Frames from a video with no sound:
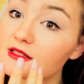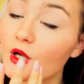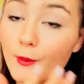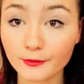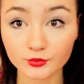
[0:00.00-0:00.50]

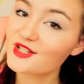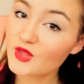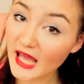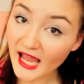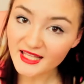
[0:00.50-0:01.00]
So
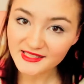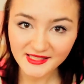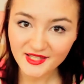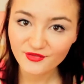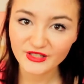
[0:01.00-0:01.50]
that is
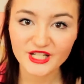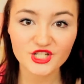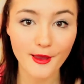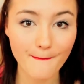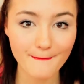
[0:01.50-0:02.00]
the
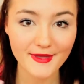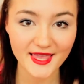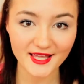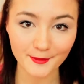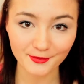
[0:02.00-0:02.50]
finished
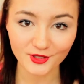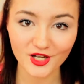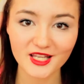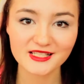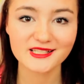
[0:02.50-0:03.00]
makeup
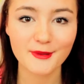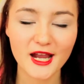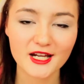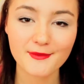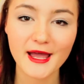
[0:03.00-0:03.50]
look
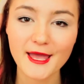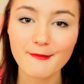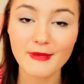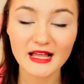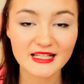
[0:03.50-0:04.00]
inspired
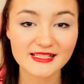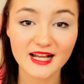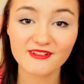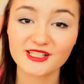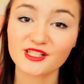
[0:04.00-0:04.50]
by Miley
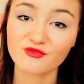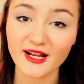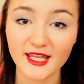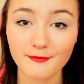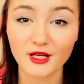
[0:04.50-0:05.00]
Cyrus's
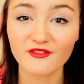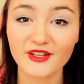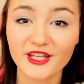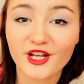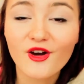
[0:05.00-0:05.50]
Wrecking Ball
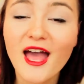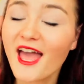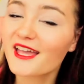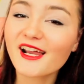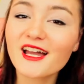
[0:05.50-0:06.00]
video,
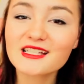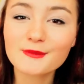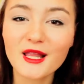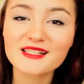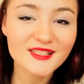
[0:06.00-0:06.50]
and I spent